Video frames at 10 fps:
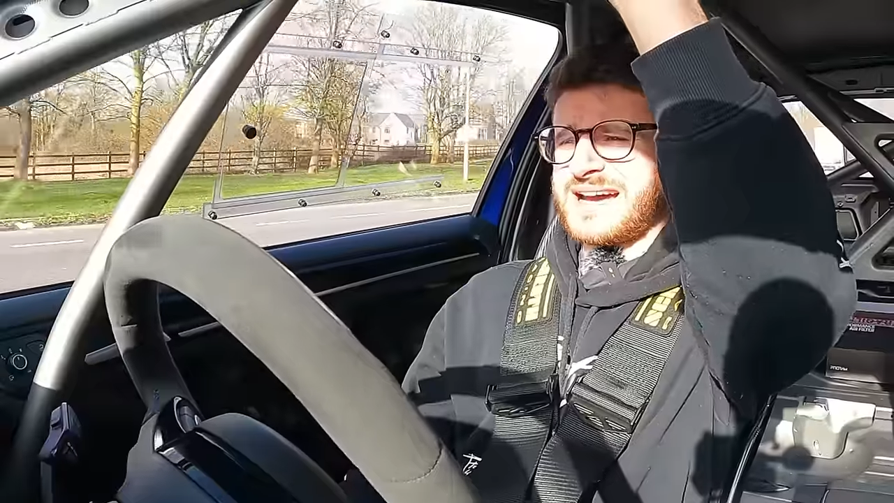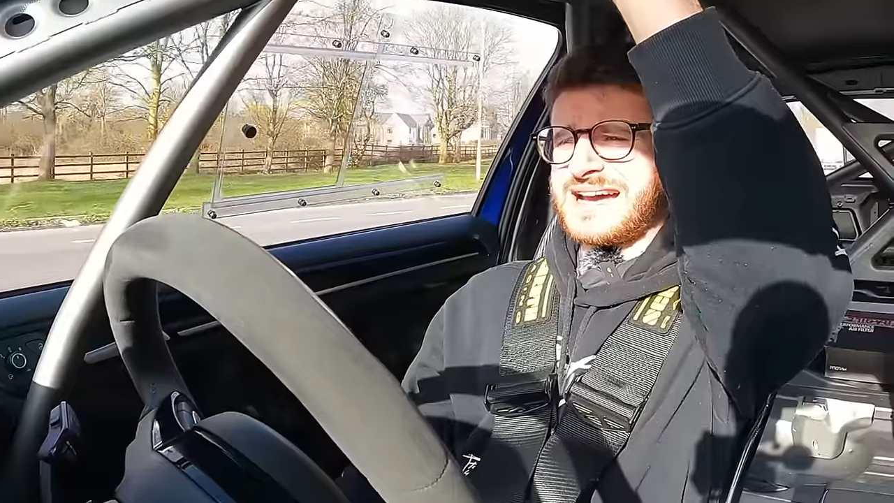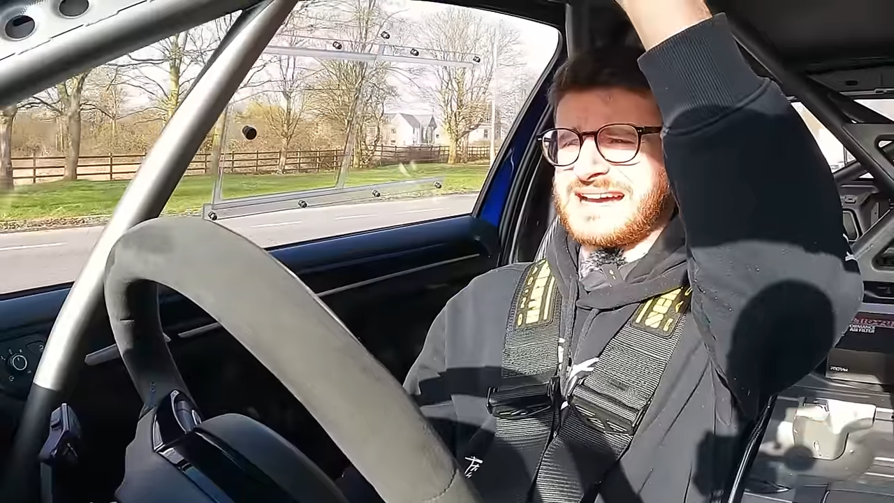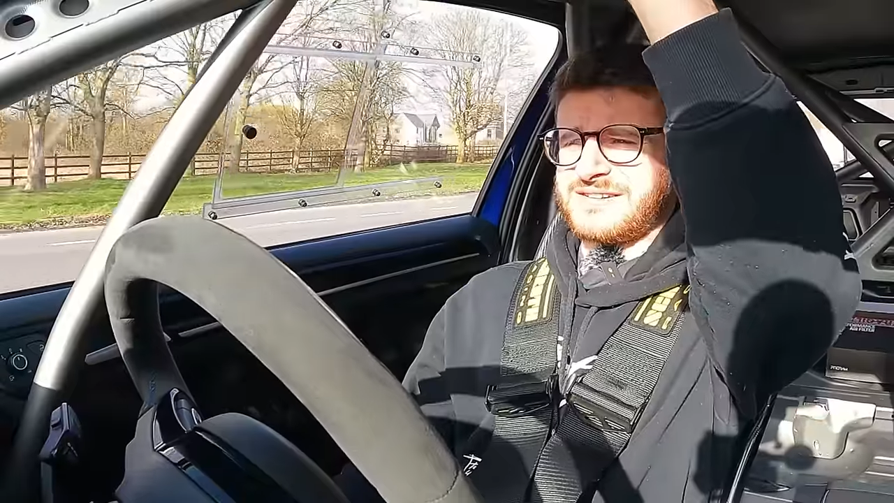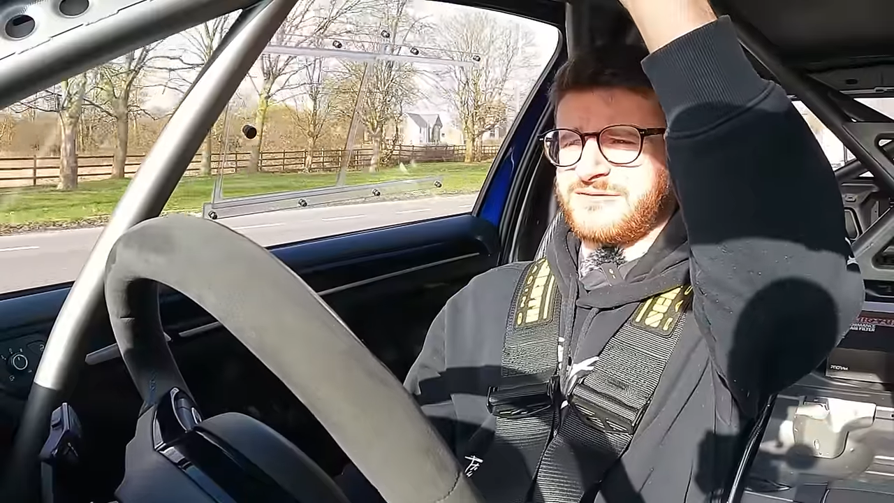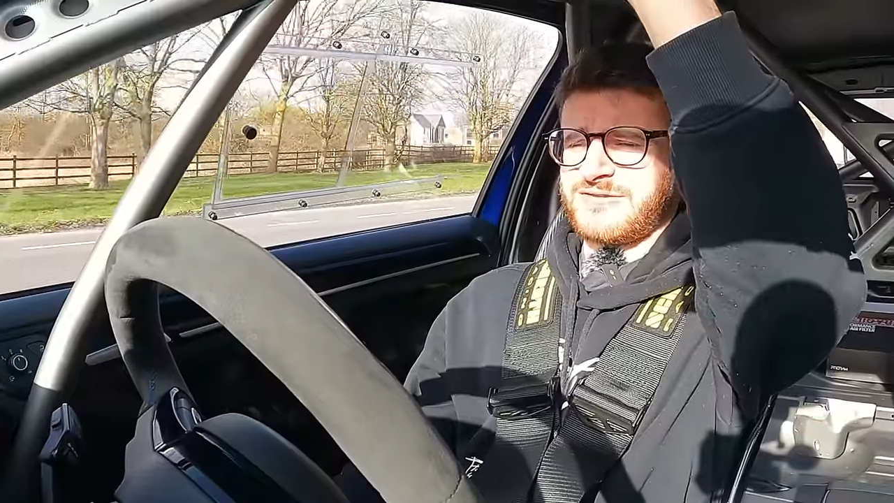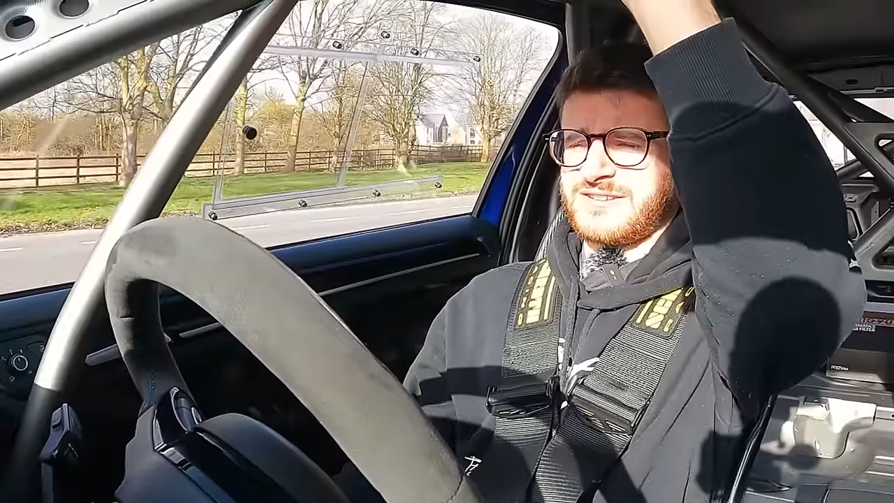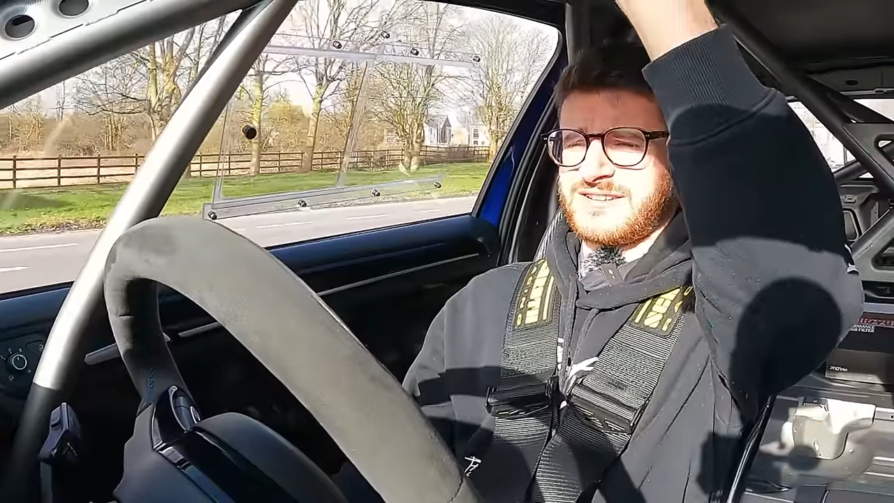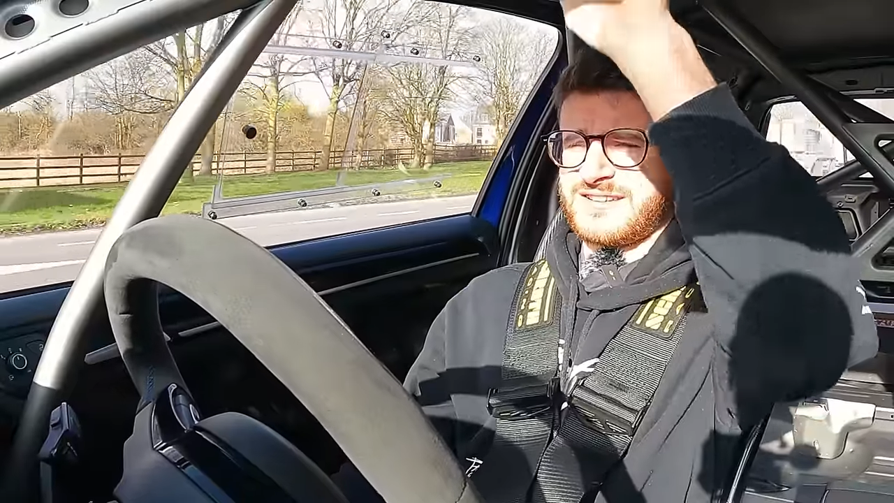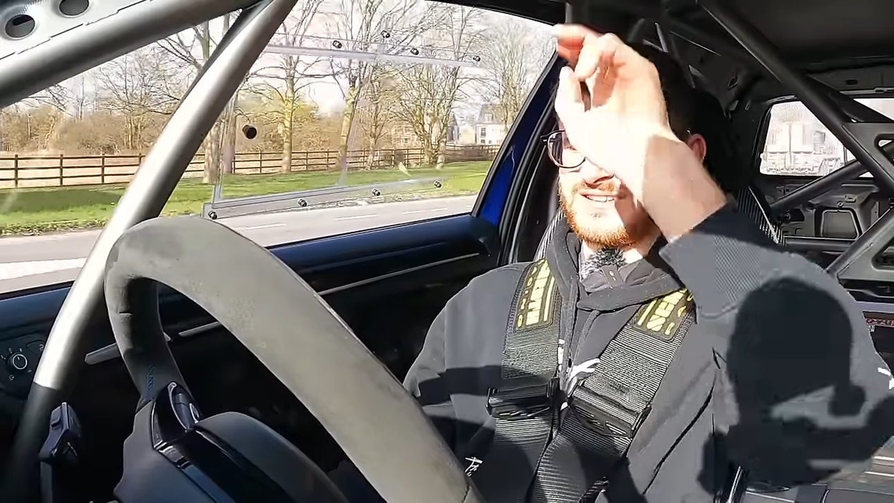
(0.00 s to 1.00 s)
have
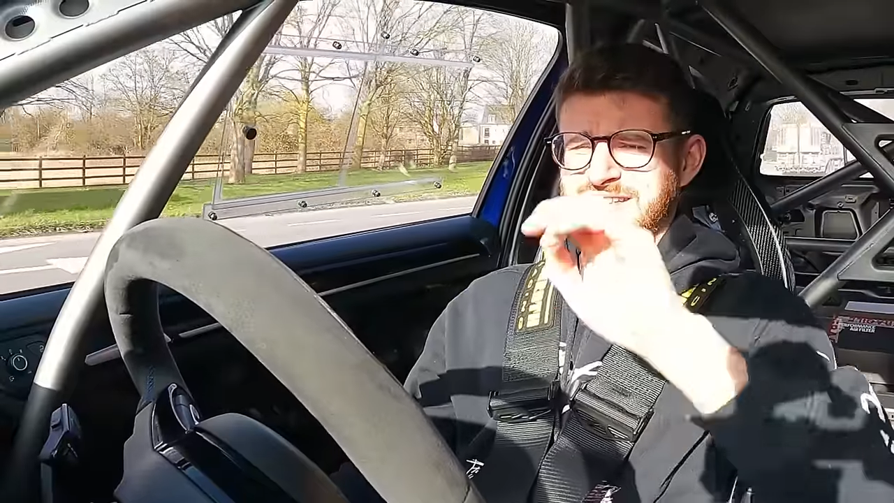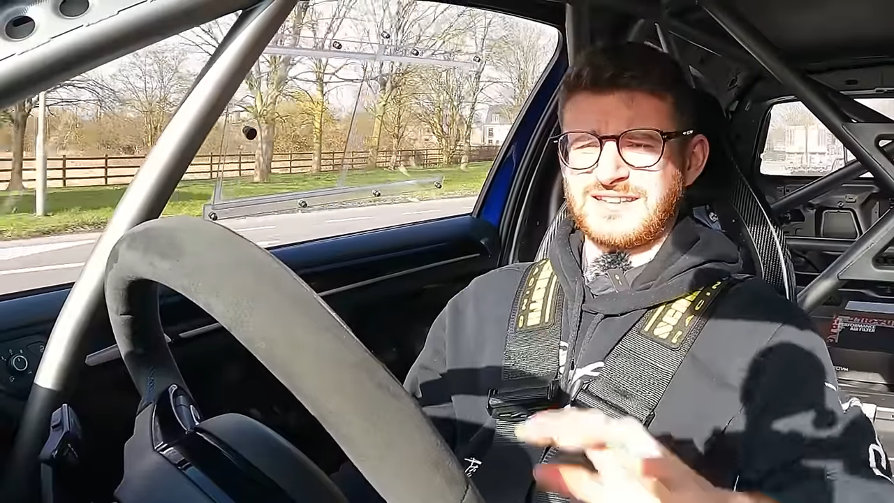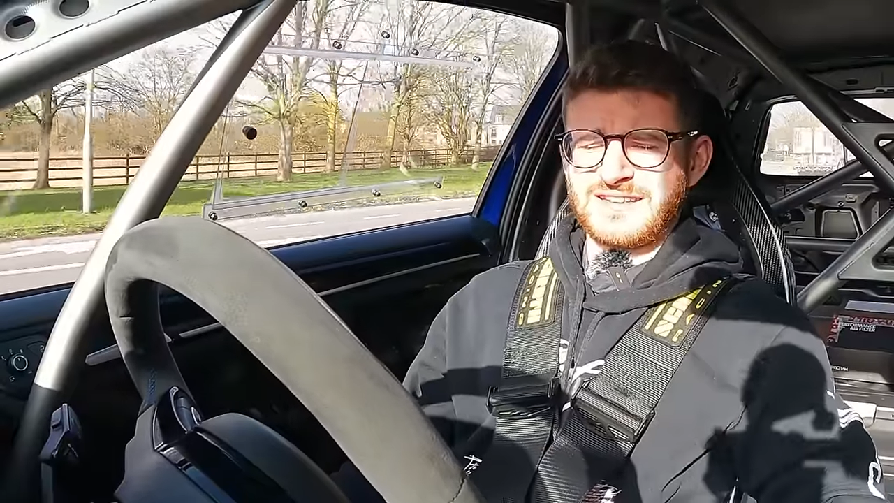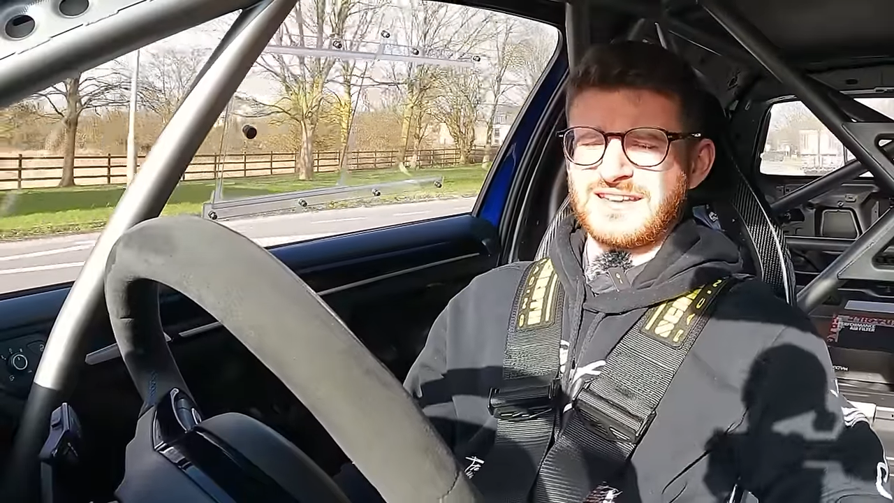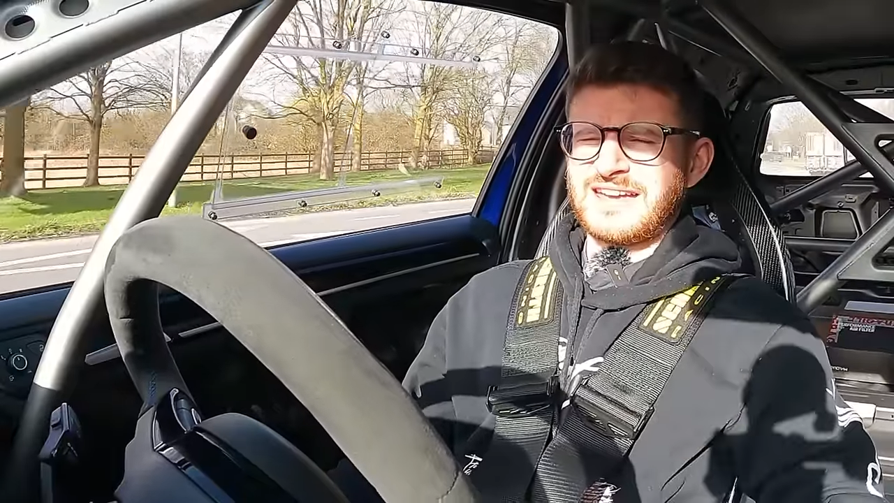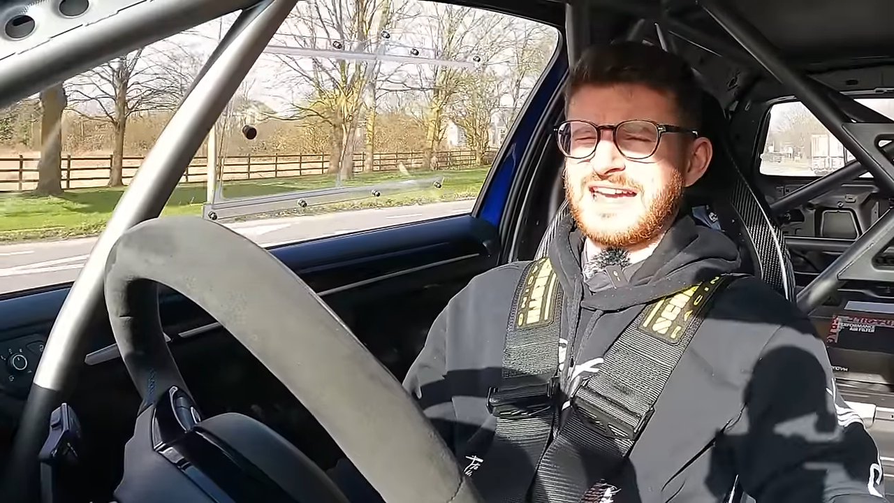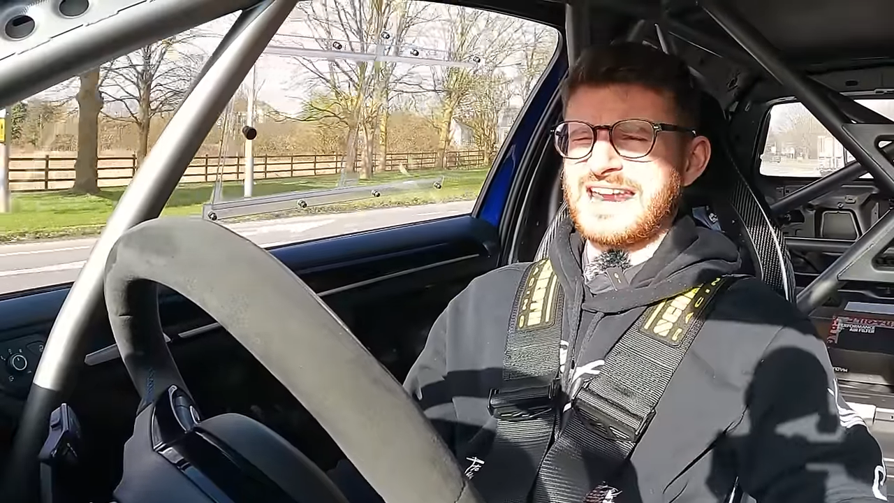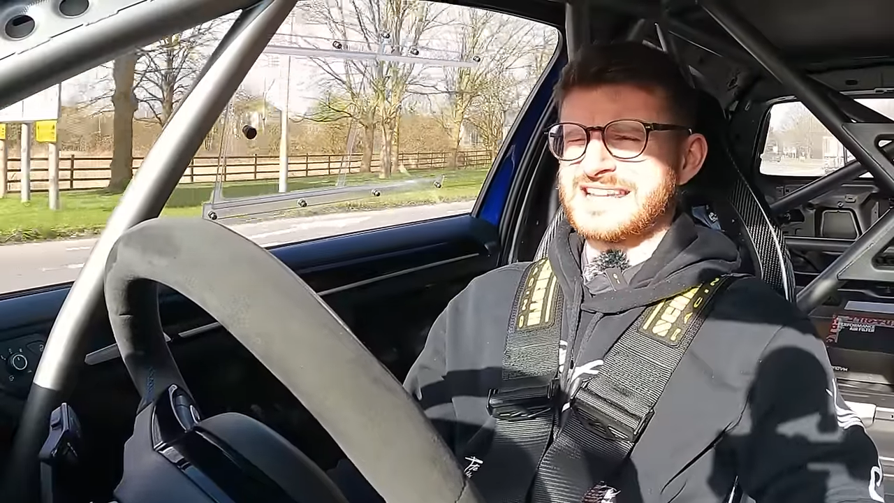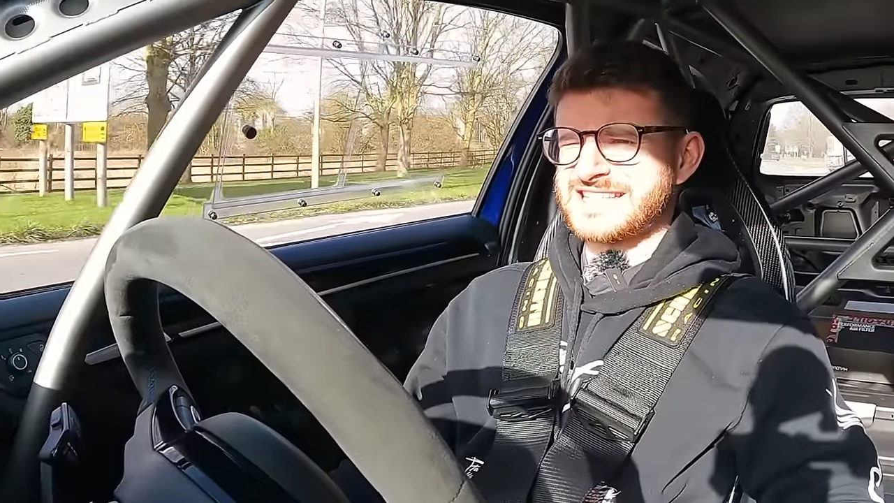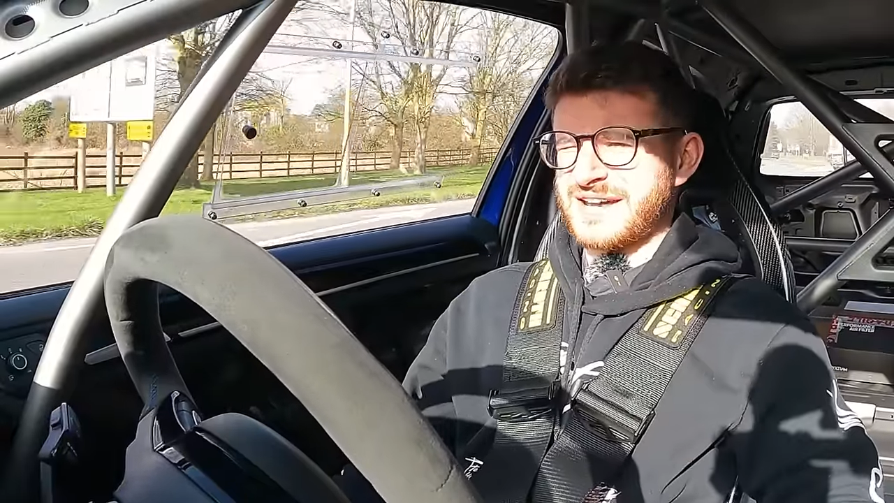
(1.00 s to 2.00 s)

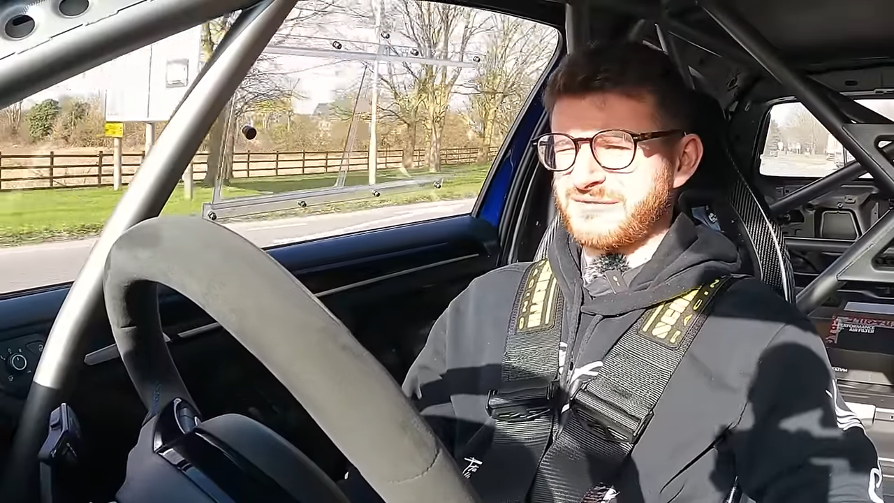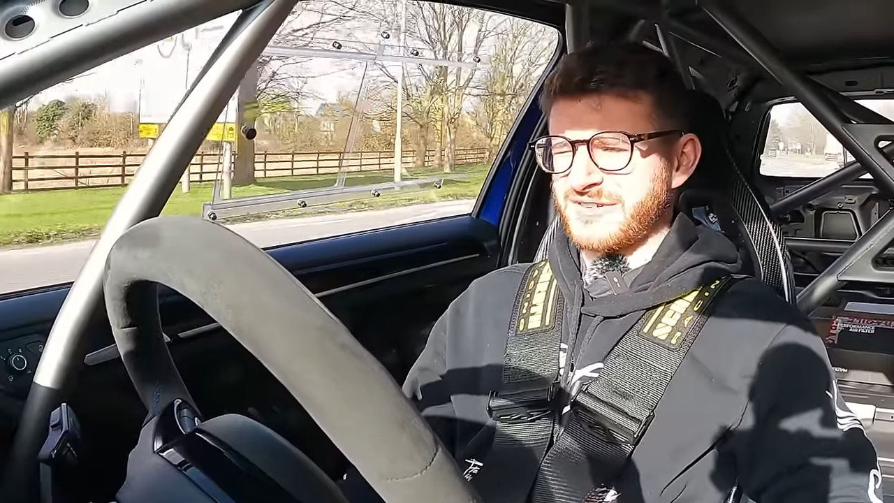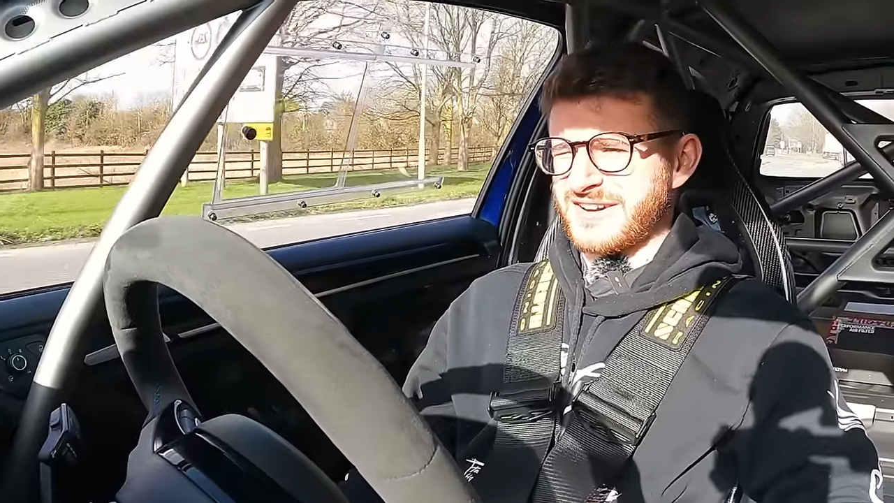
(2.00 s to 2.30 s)
any sun